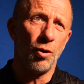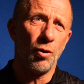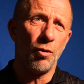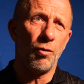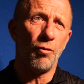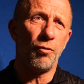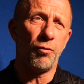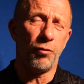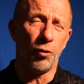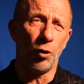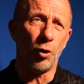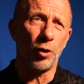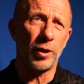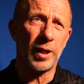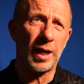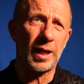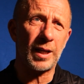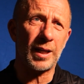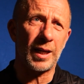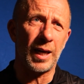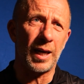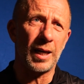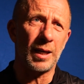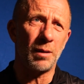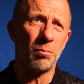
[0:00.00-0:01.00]
for that
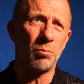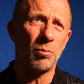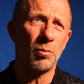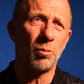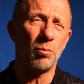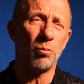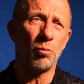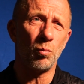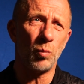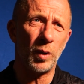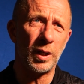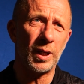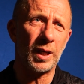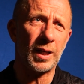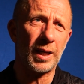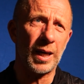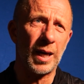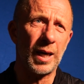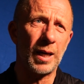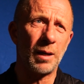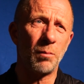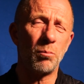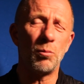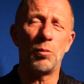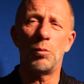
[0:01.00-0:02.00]
game, win the
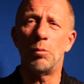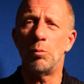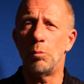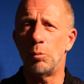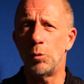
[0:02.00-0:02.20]
game,